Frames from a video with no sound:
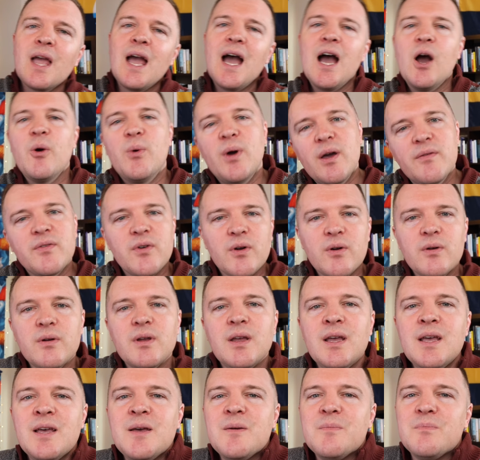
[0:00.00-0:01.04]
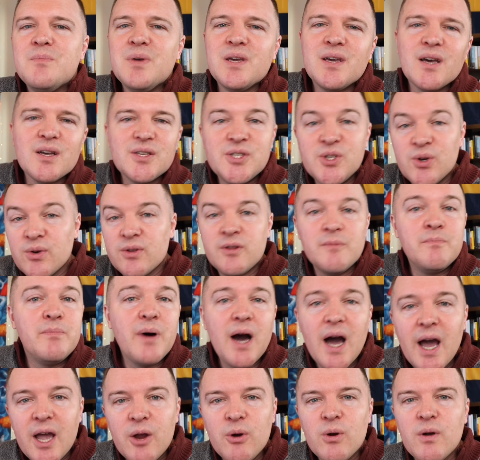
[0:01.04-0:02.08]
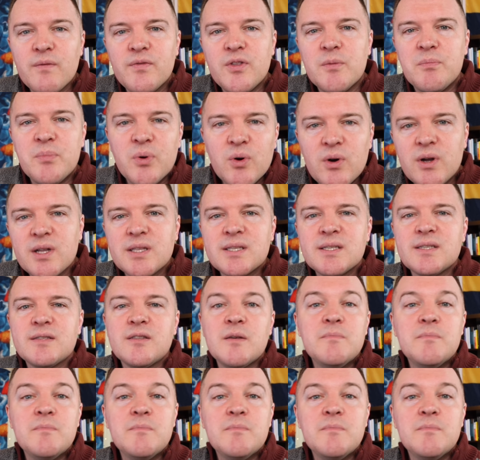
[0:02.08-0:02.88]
However, because you're the buyer of the puts,